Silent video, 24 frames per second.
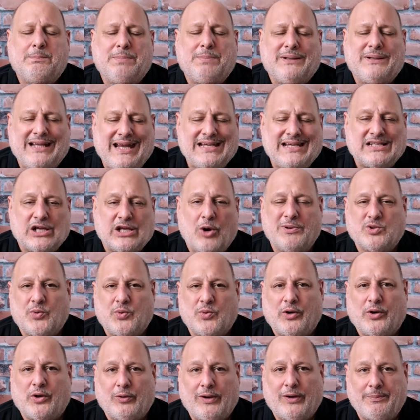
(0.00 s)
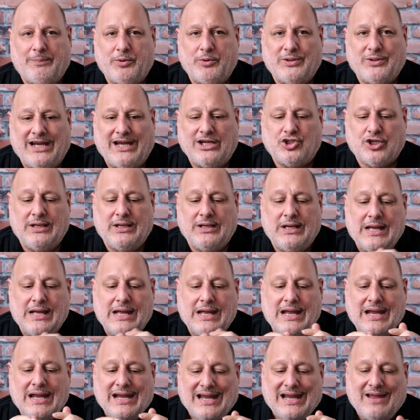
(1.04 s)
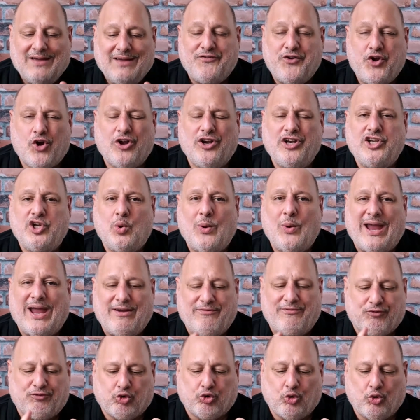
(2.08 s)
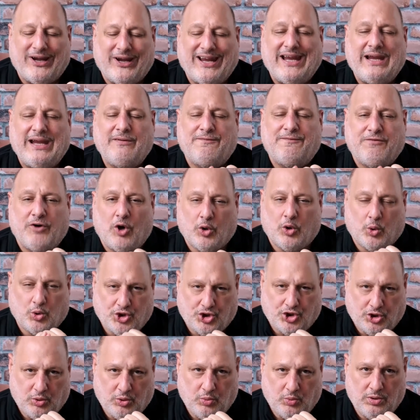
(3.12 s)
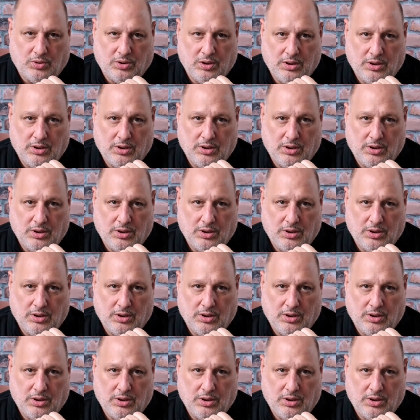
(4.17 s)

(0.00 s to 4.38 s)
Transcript: please help us with our reputation. If you're going to do a free photo shoot,